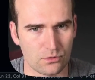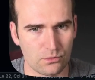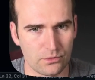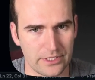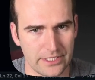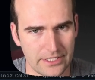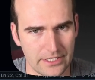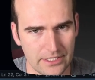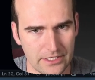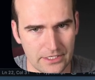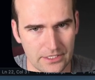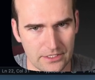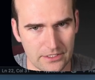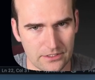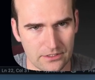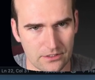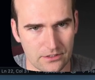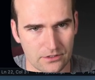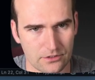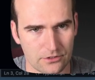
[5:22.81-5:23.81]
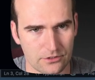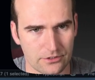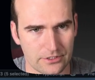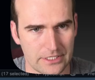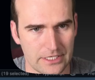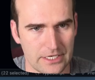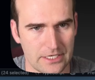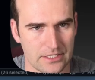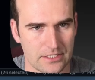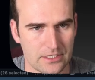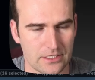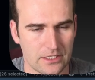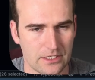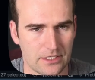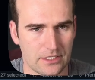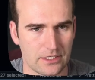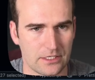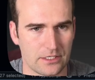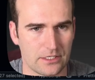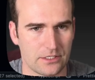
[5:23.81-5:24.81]
We can create
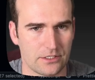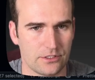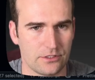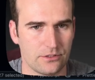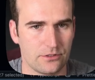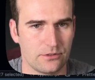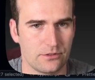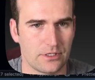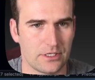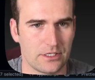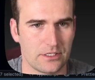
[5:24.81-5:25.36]
a new